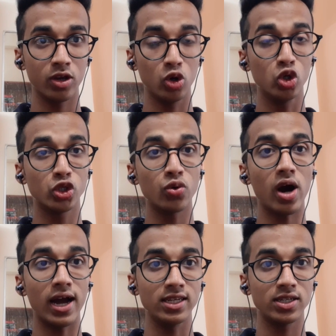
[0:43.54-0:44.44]
goes to a
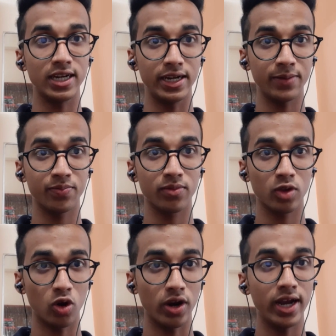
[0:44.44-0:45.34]
high state.
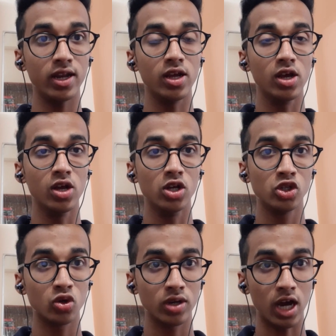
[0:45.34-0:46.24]
Alright,
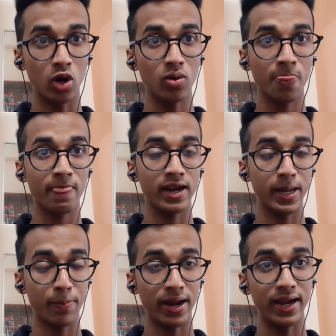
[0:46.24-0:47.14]
so now
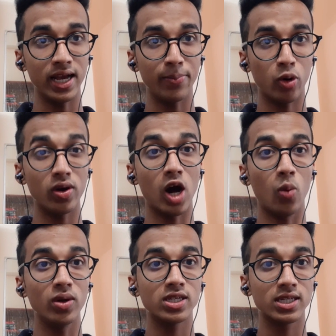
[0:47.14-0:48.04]
depending upon how
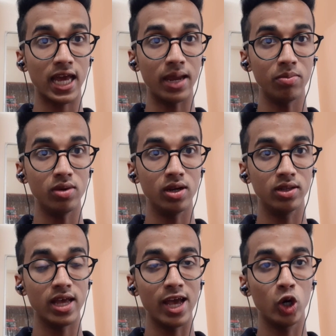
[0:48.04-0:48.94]
much time
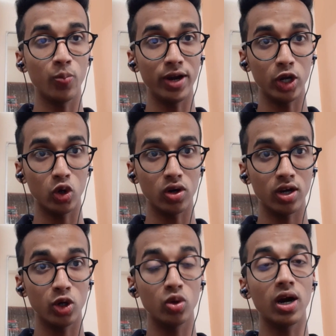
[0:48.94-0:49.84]
the echo pin
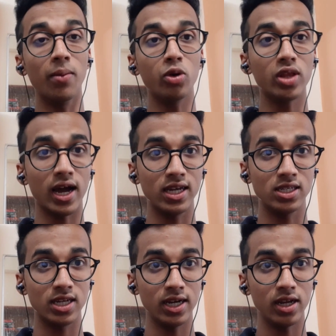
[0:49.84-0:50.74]
took to come to the high
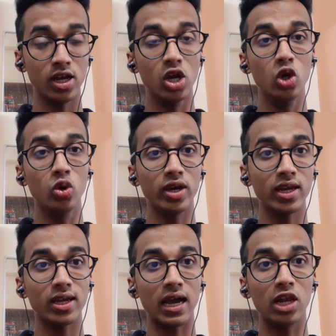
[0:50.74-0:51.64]
state, you can
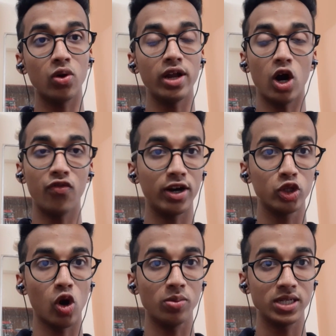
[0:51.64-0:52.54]
calculate how far
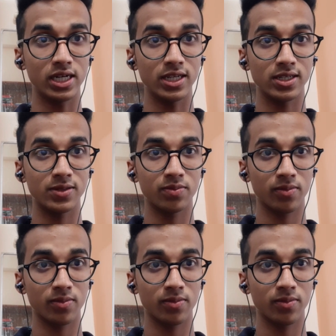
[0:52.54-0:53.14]
the object is.